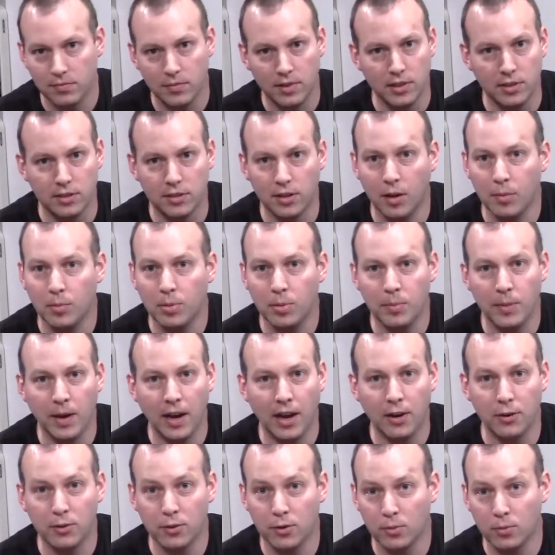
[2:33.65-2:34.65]
dump them
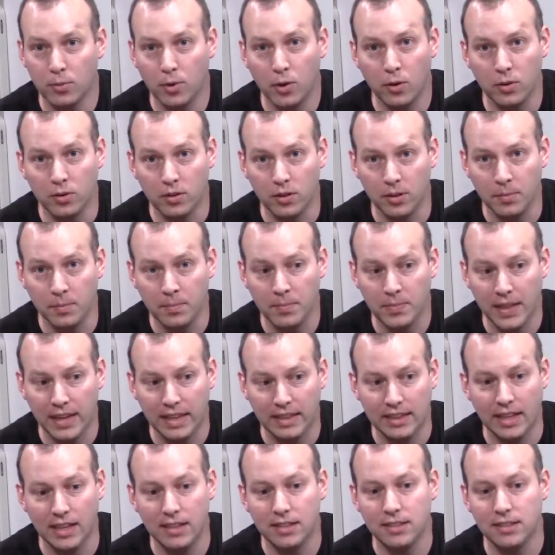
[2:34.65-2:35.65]
out or roll them,
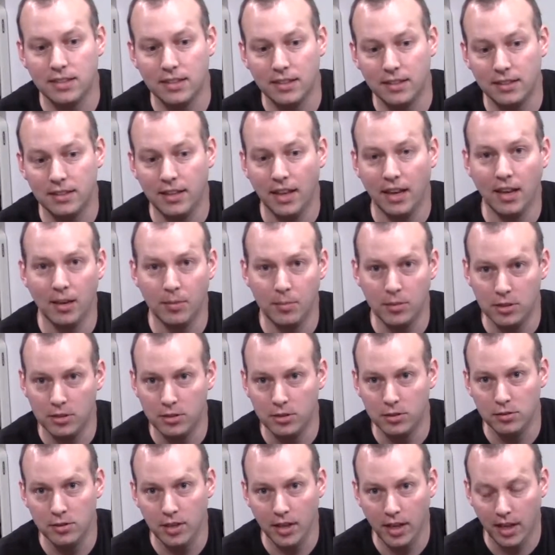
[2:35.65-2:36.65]
and that's the damage
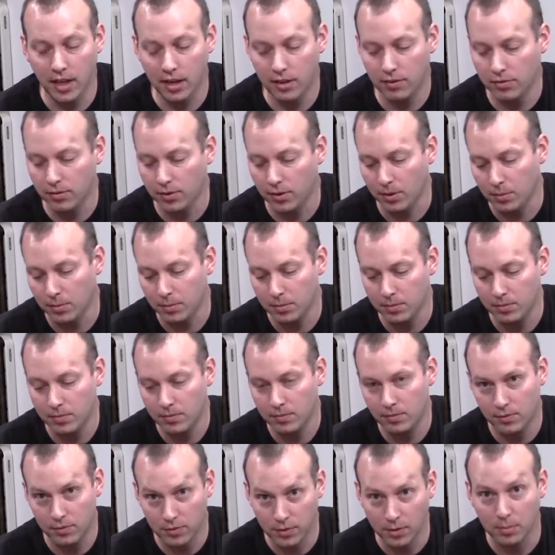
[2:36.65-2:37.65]
you take from
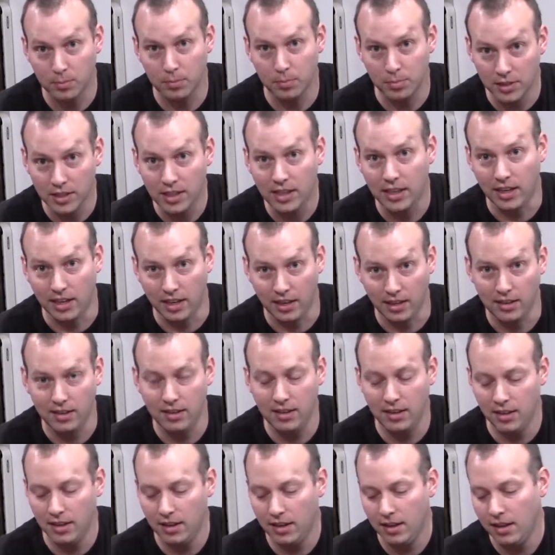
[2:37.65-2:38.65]
bleeding,
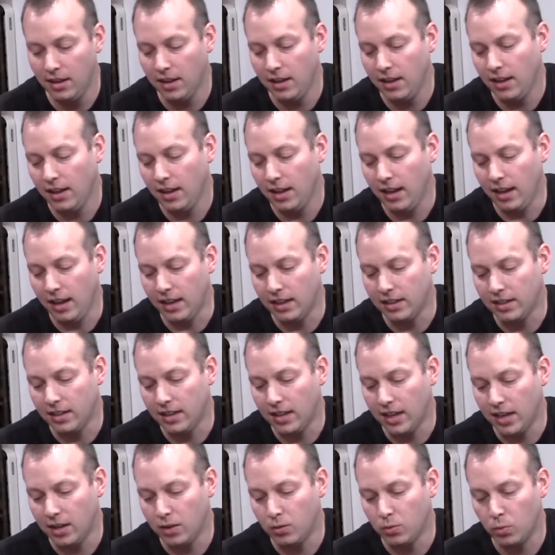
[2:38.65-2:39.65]
and
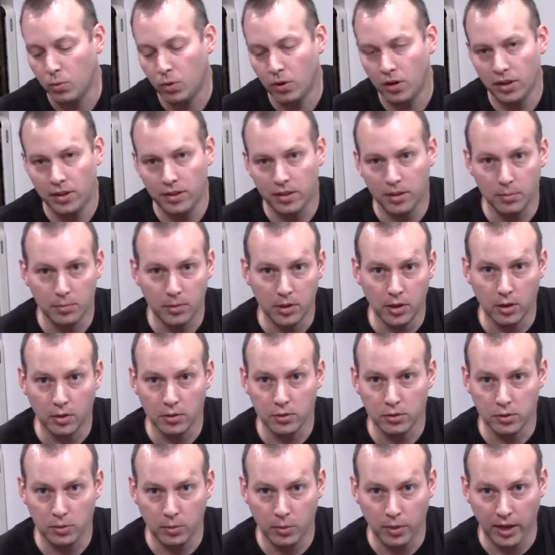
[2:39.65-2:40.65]
then one of them
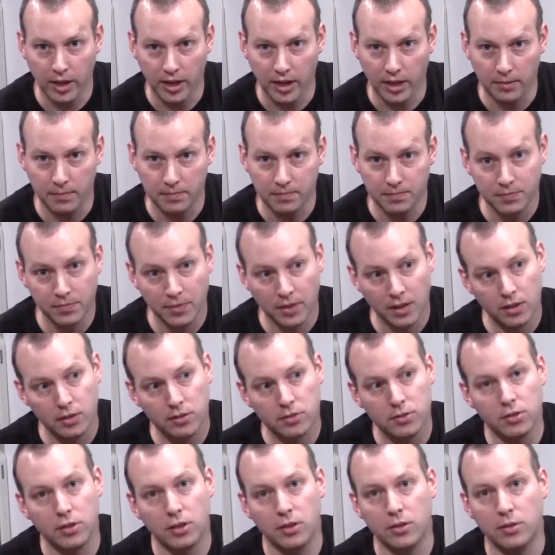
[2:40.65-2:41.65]
goes away.
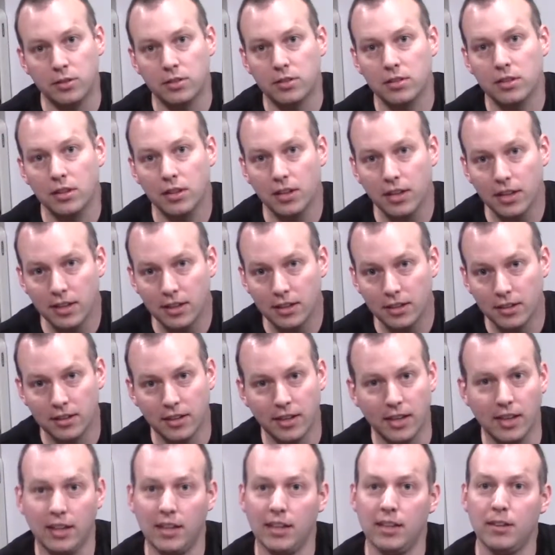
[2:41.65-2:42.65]
So it's
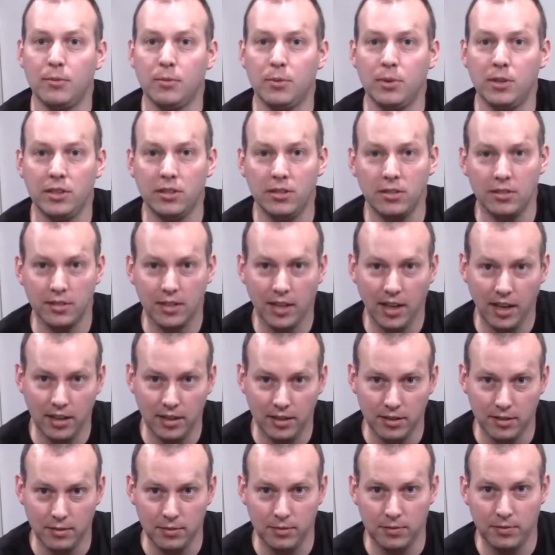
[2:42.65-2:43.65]
lingering, it will kind
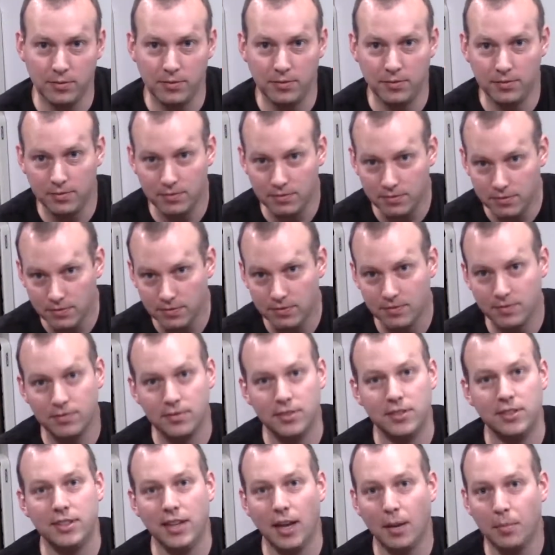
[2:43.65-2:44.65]
of
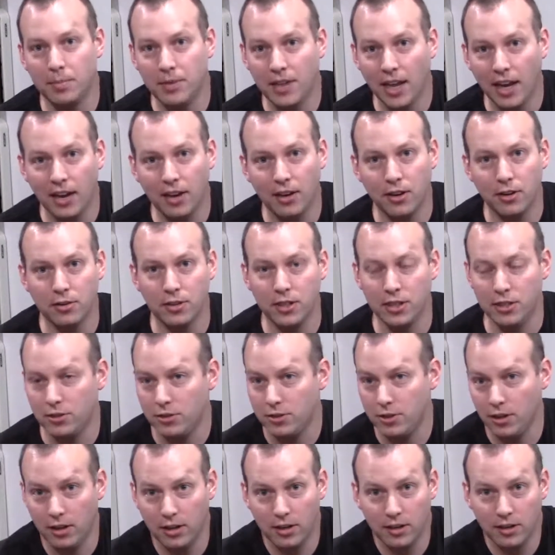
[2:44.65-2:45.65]
step down each
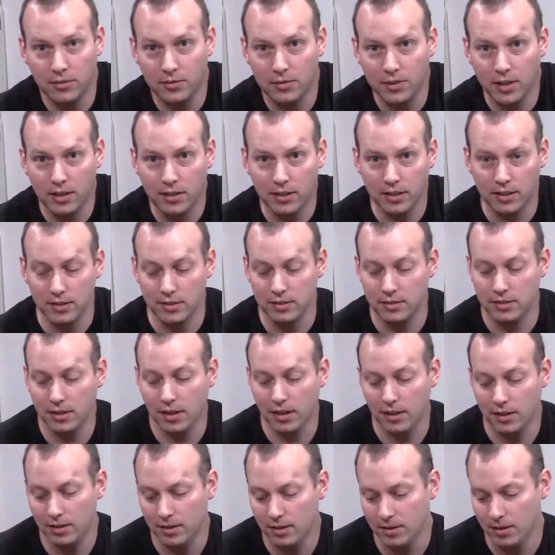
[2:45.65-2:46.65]
turn if nothing is
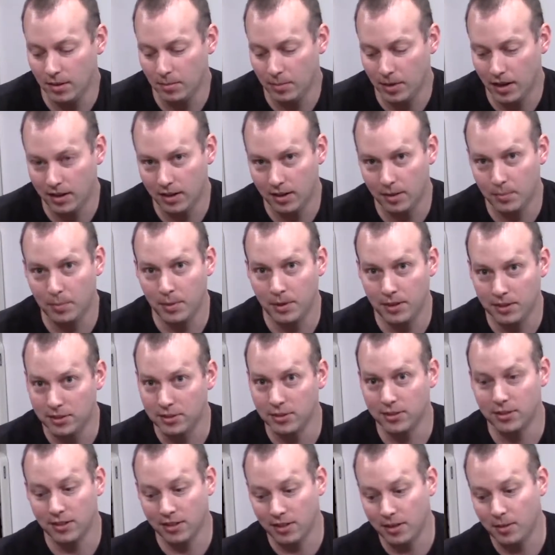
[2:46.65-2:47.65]
done about it, but
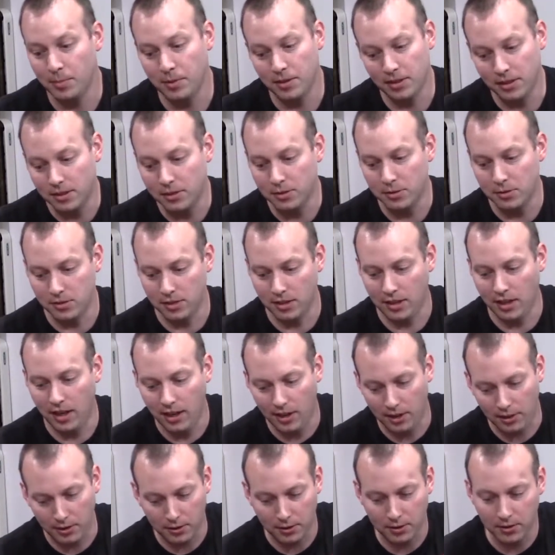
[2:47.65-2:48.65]
you're going to be losing
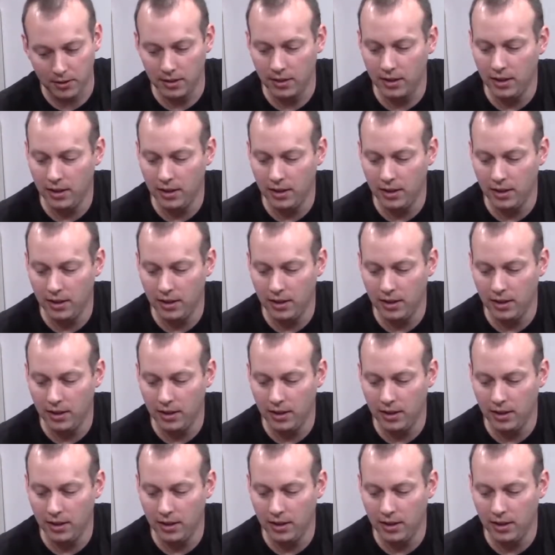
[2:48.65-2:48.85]
health.